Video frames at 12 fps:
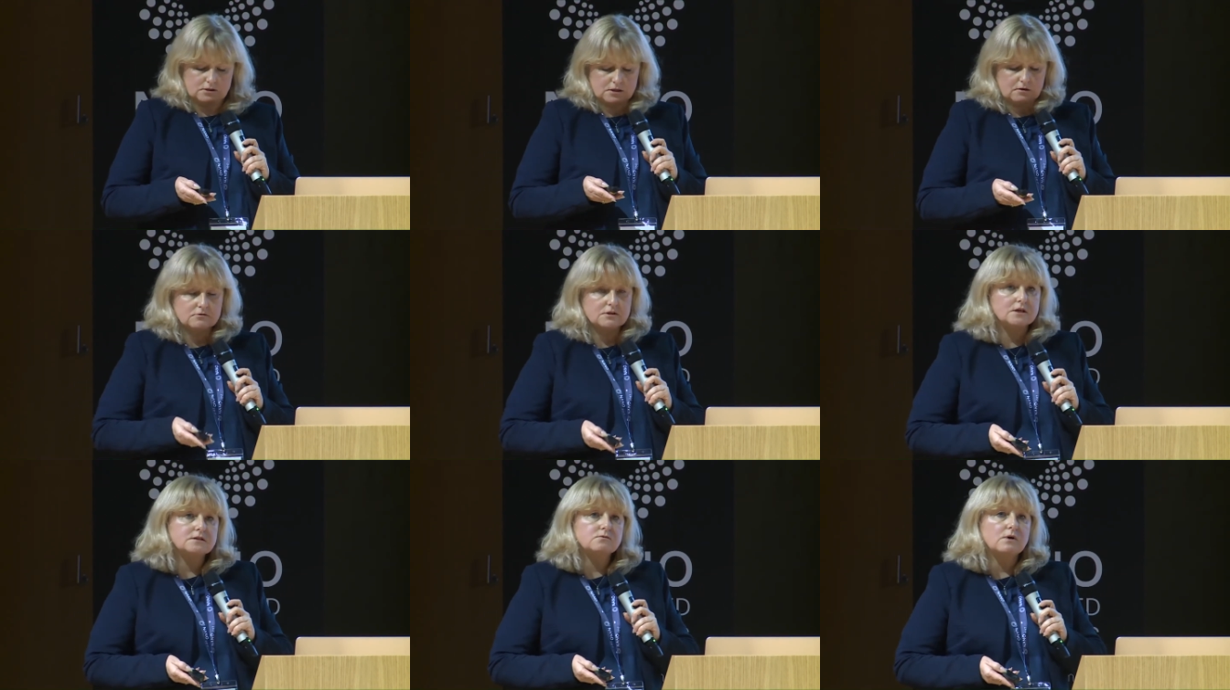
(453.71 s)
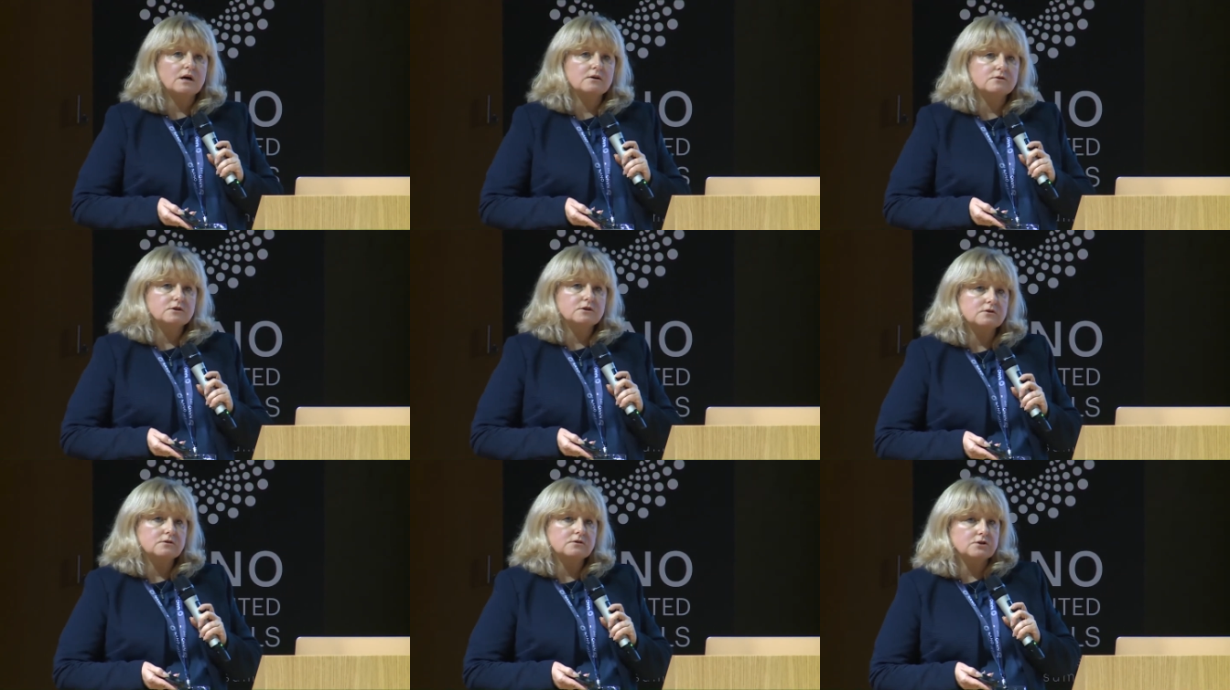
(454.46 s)
So that's why
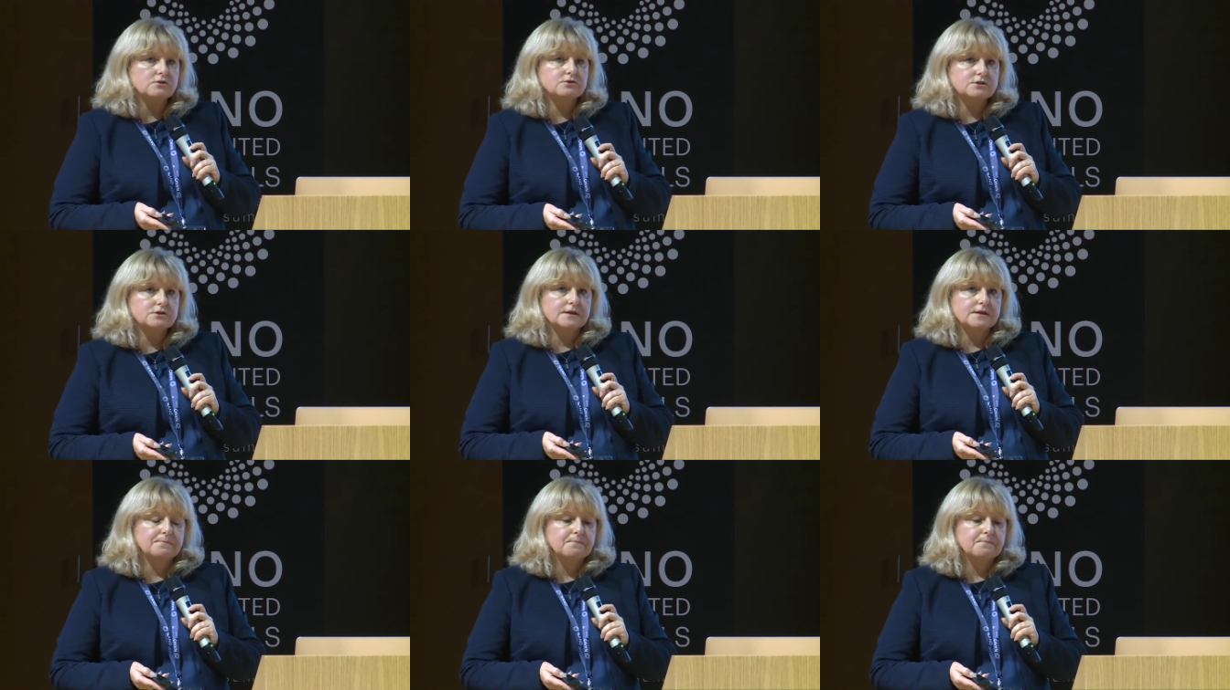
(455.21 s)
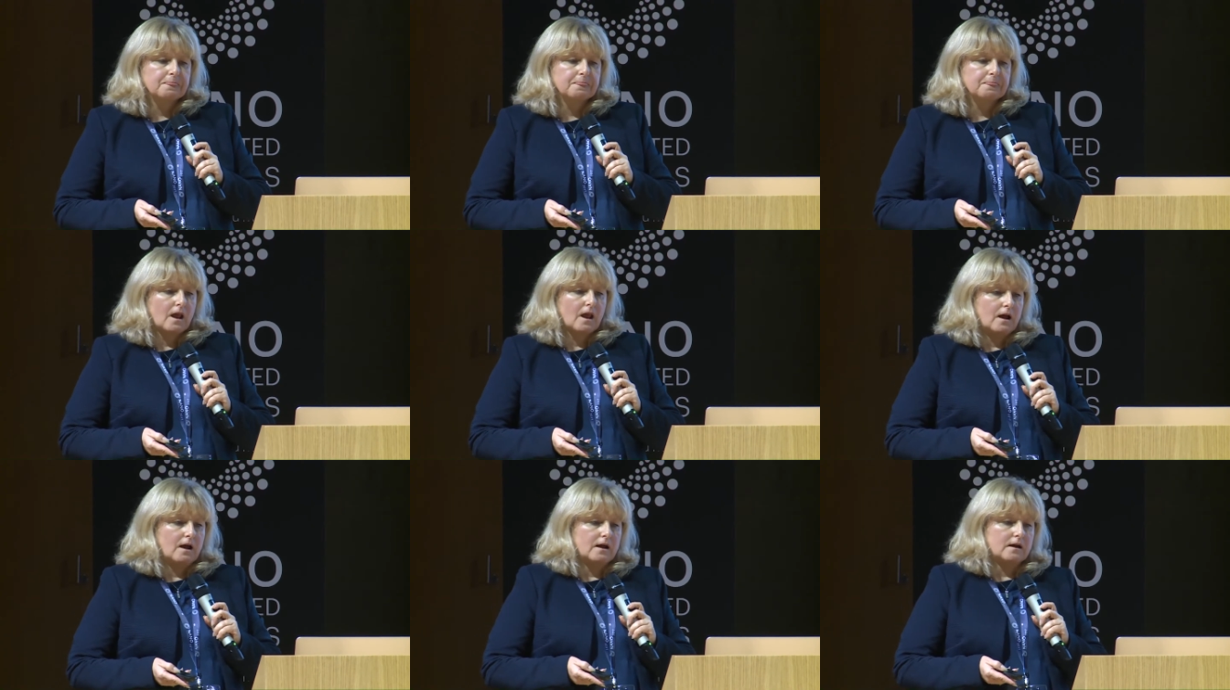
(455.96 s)
we, we use the
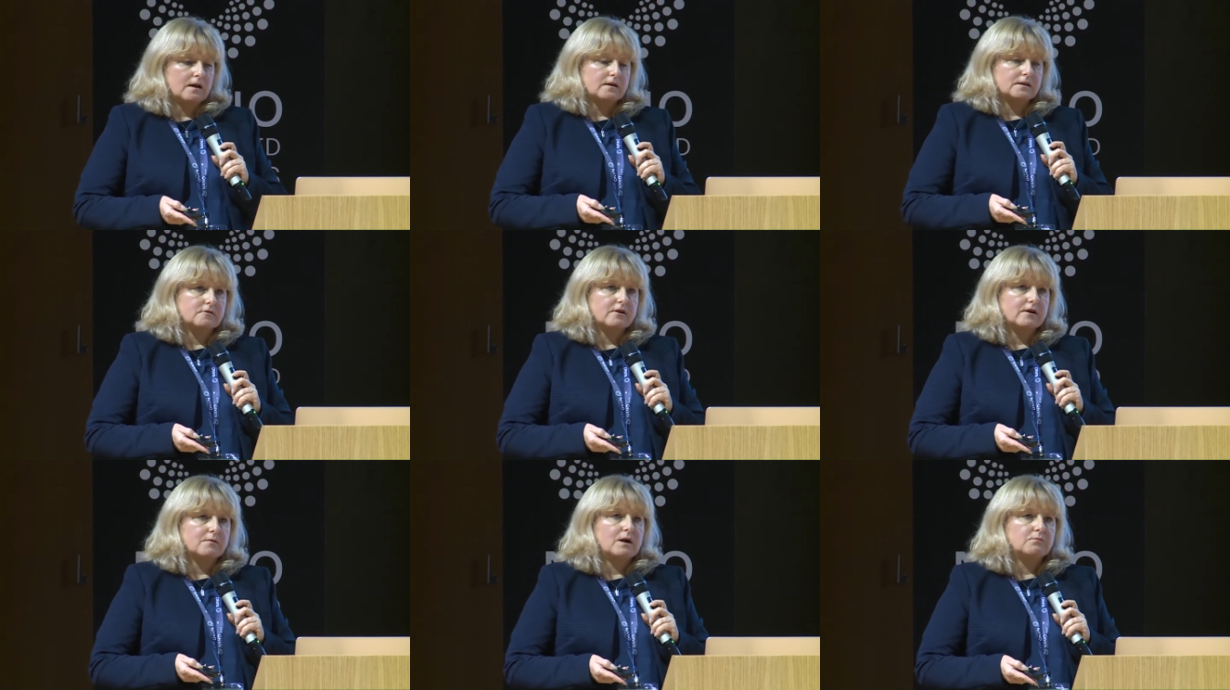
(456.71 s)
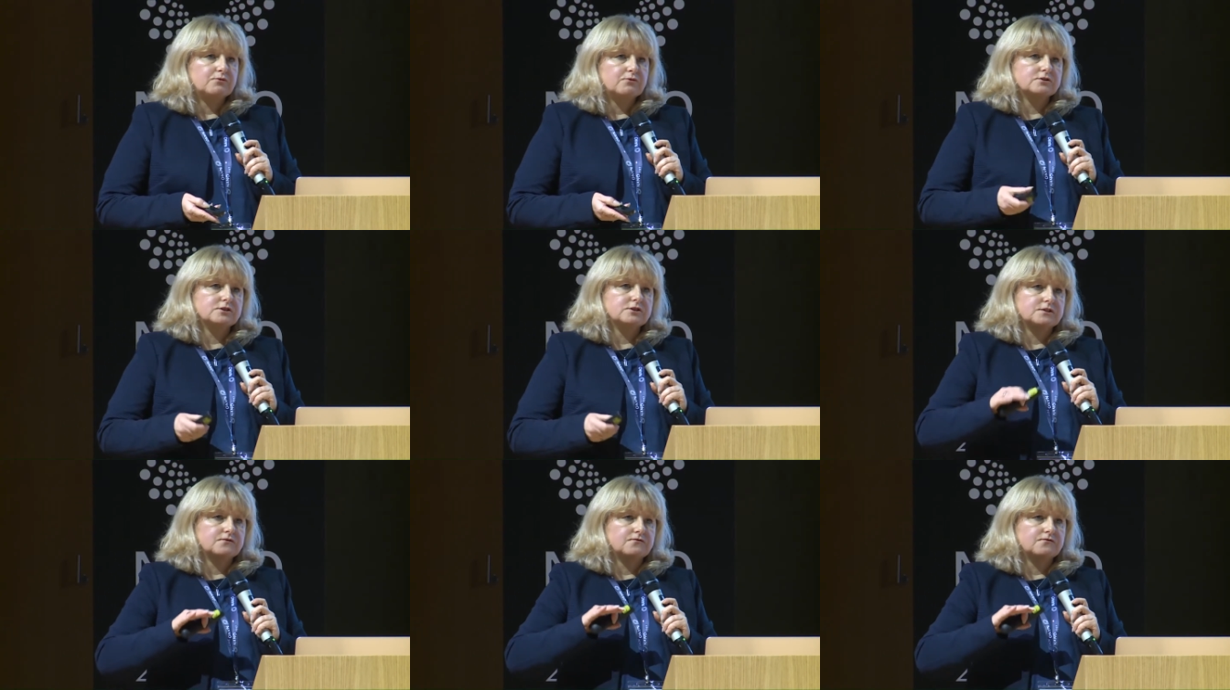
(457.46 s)
uh, thermal
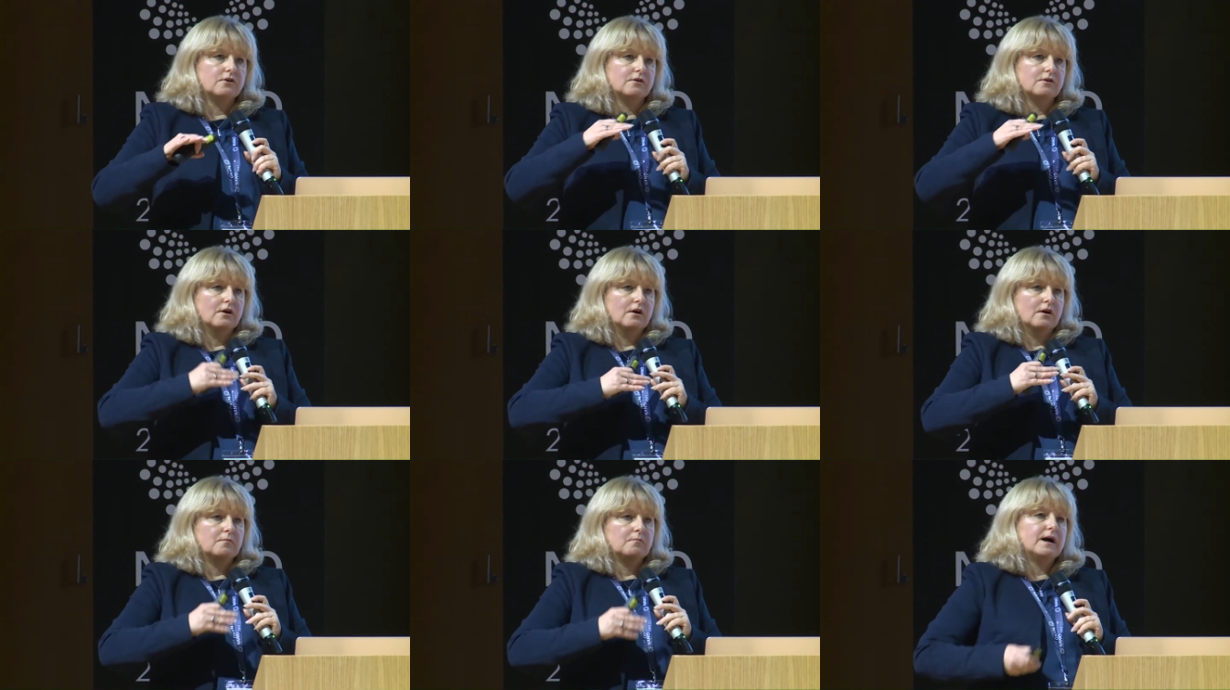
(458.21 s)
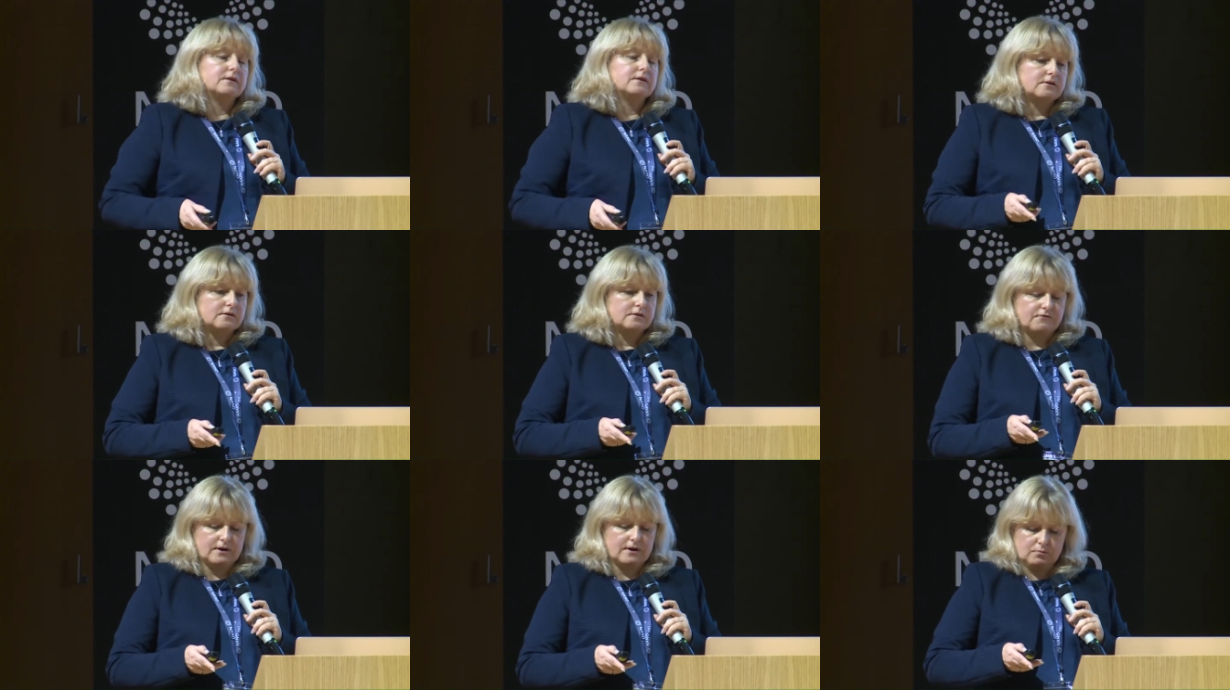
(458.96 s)
process for binding
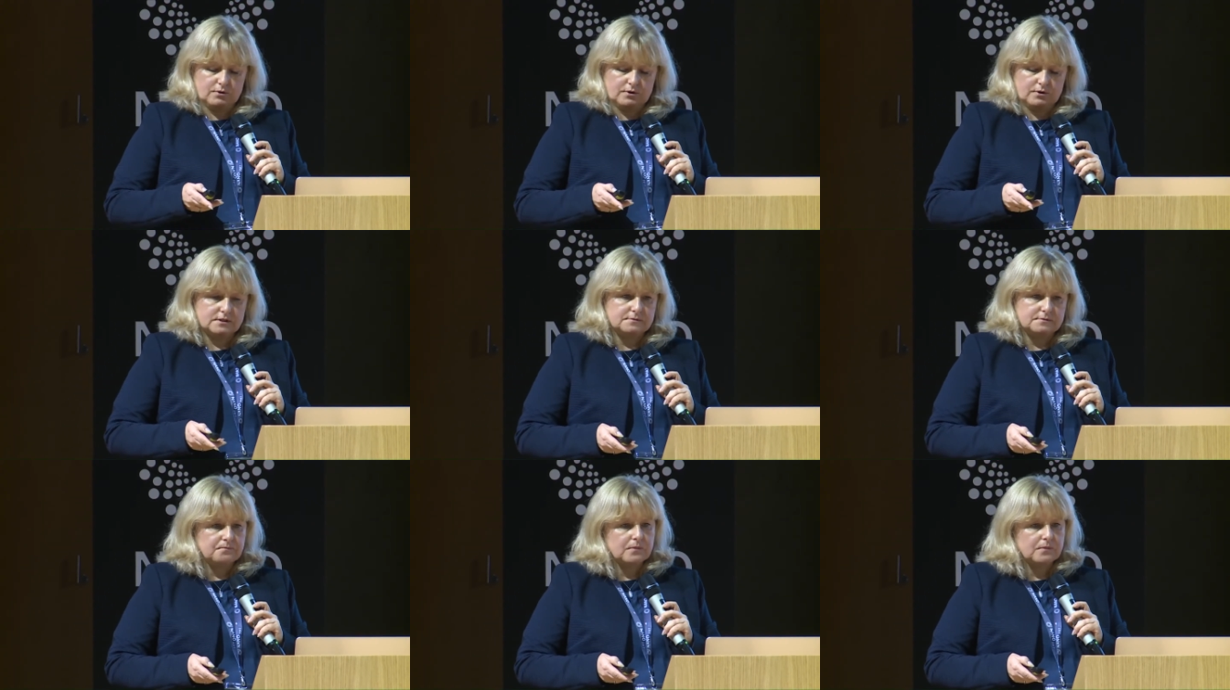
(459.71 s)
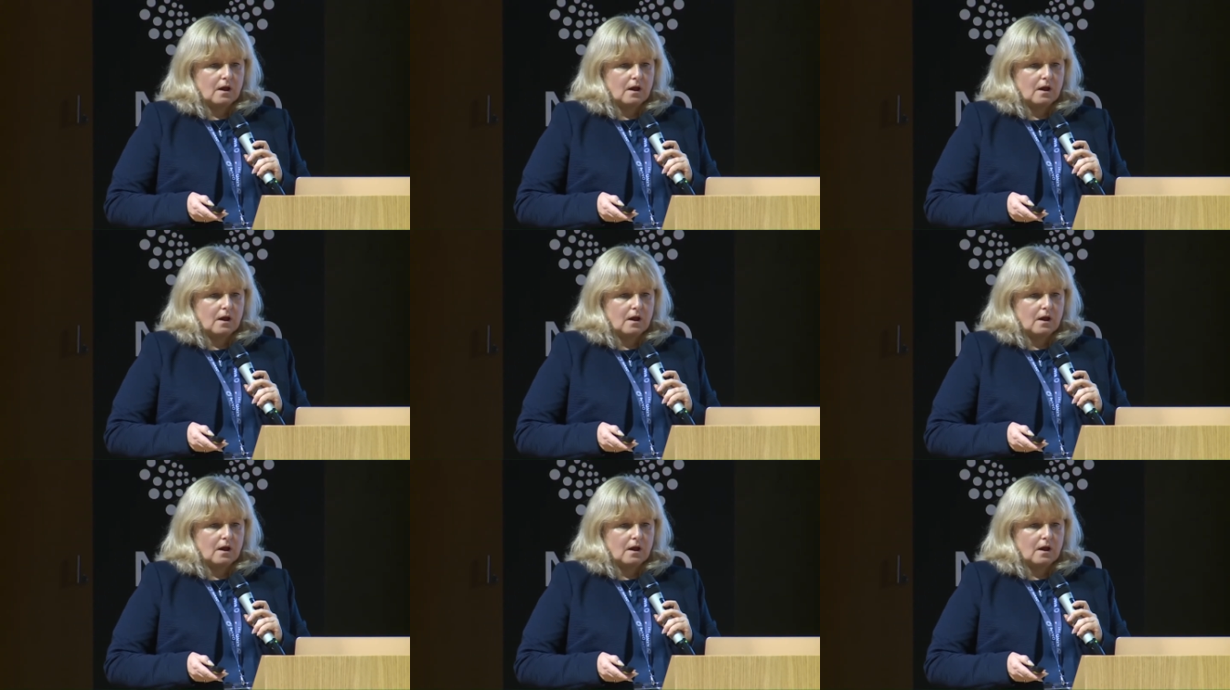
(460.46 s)
the fibers.